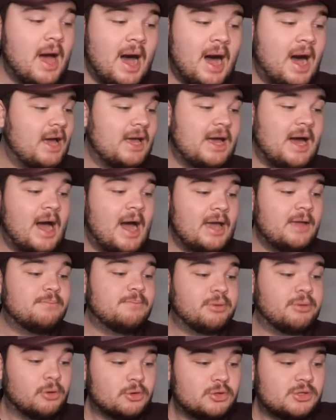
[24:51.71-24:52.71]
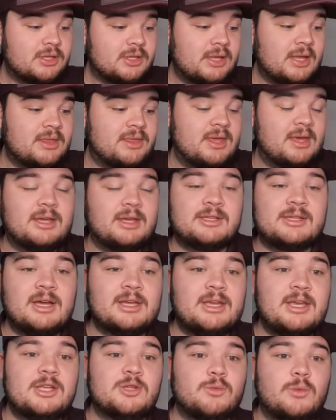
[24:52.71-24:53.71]
I personally think
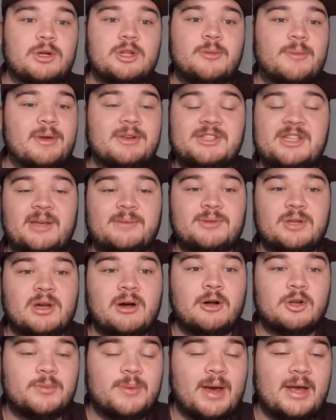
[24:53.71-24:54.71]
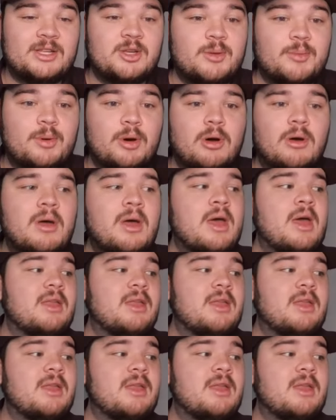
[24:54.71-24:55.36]
Kentucky is one of the best teams in college basketball.